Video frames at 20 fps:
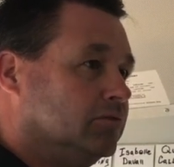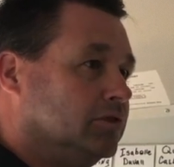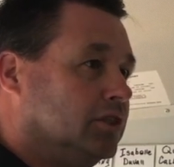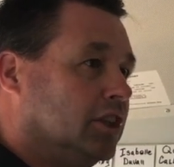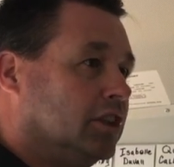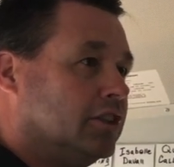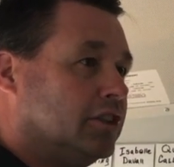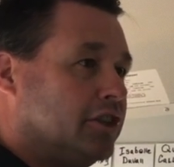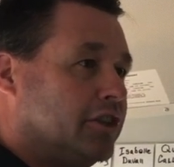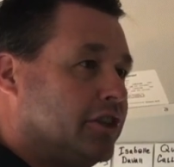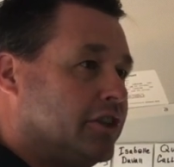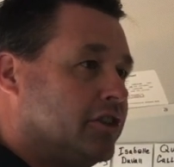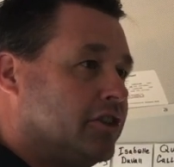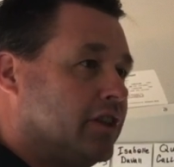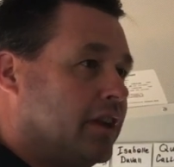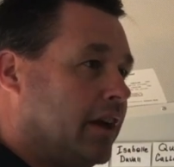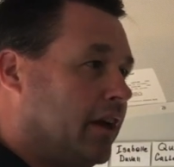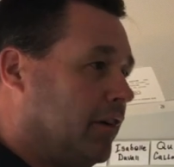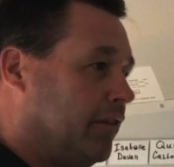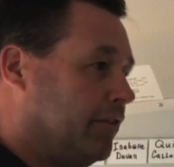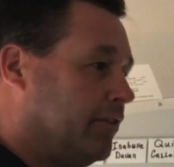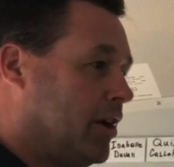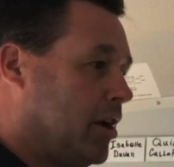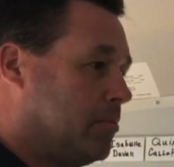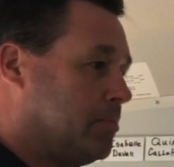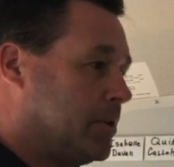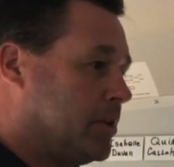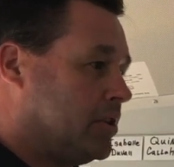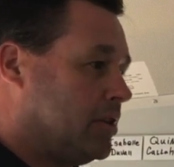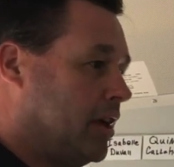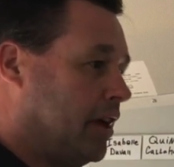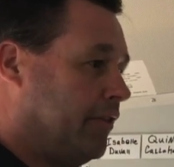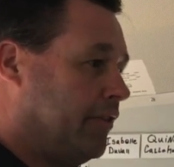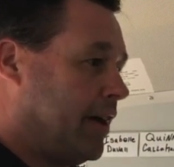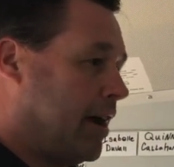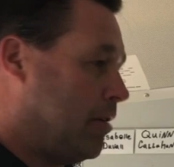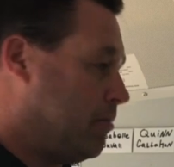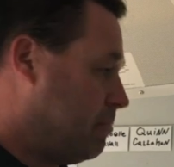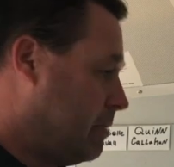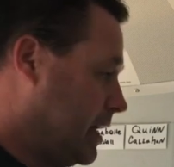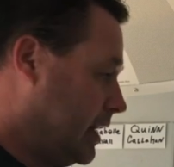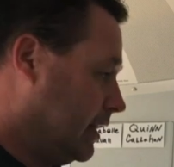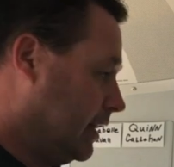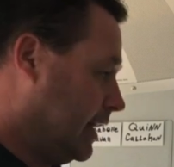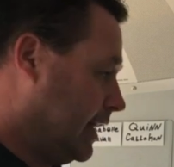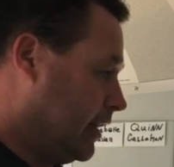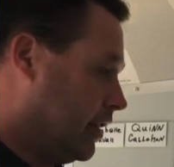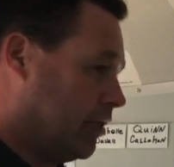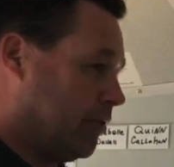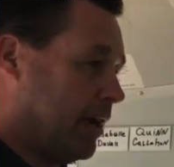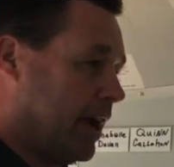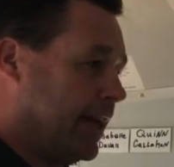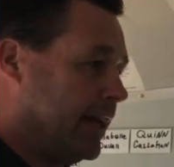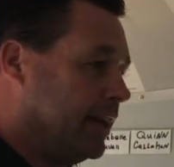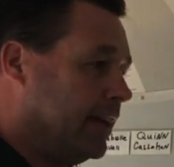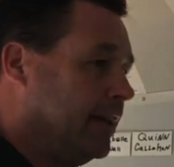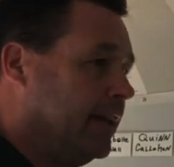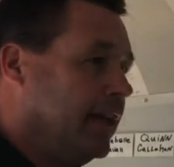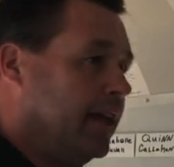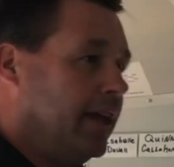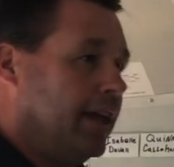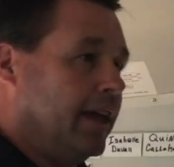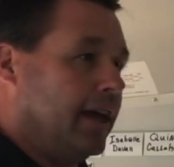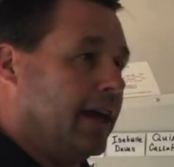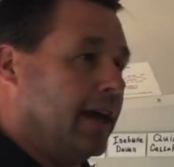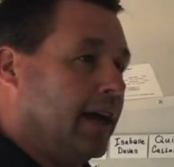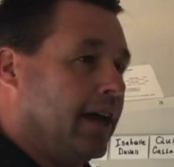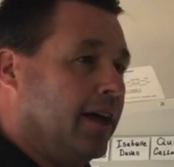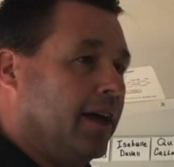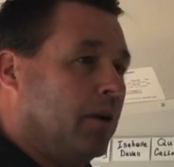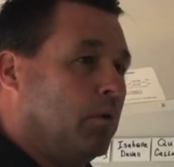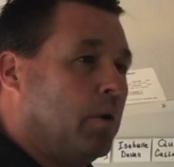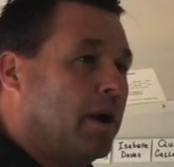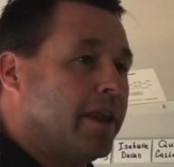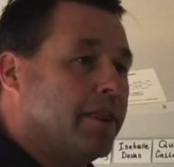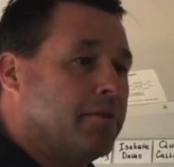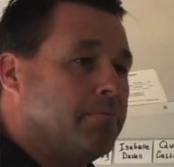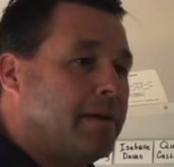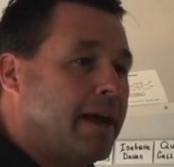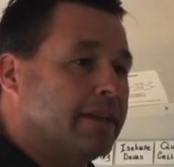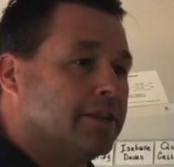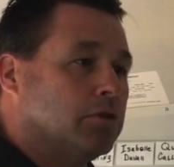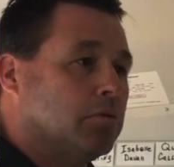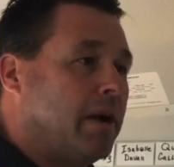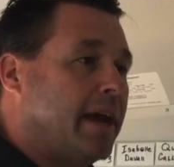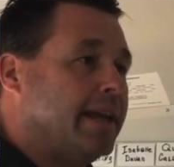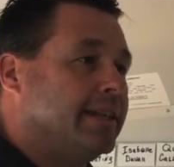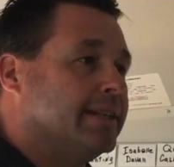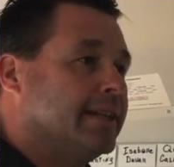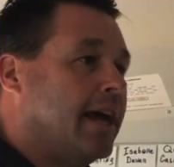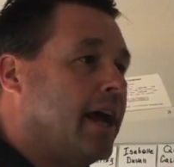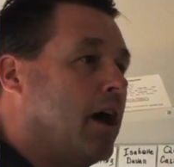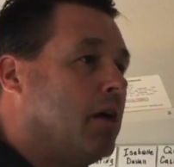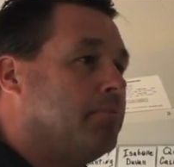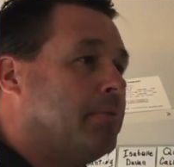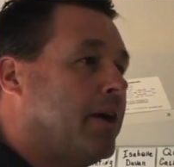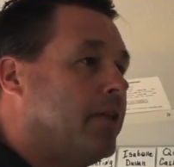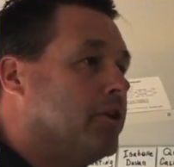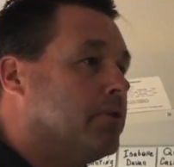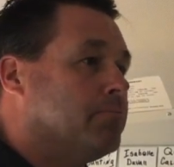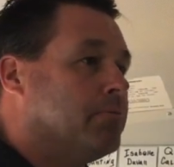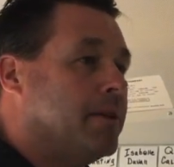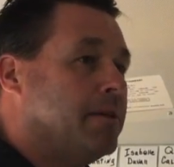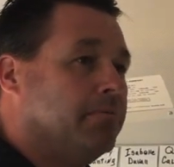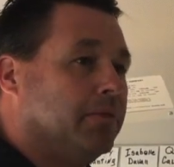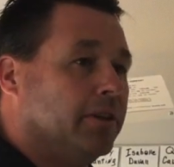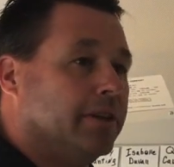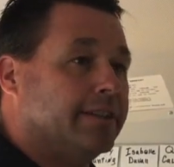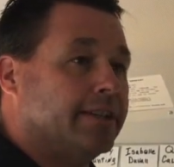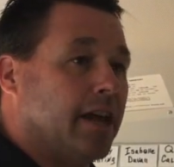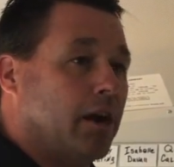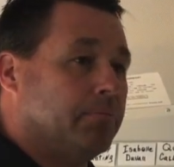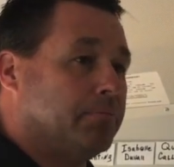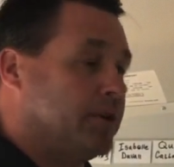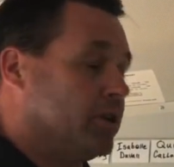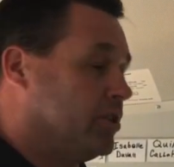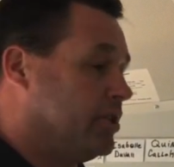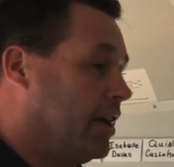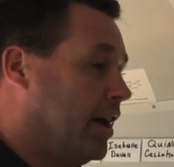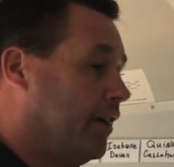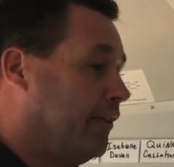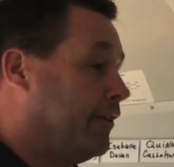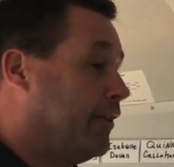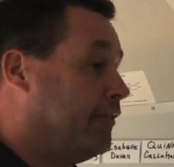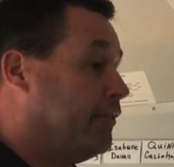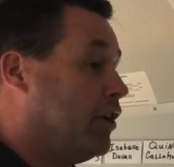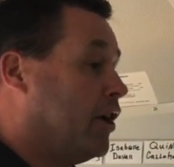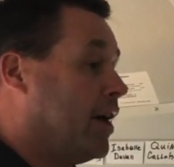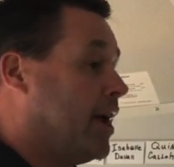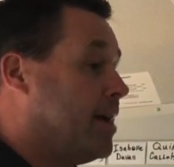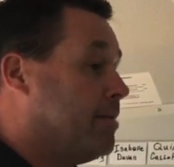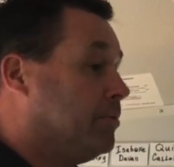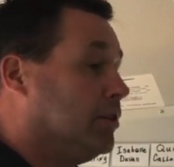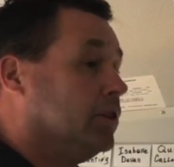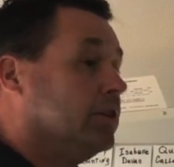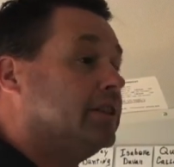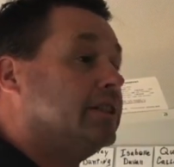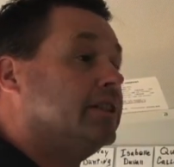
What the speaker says: Look to yourself. Help yourself out. Be a leader, right? One of the best ways to help other people is help yourself. If you're able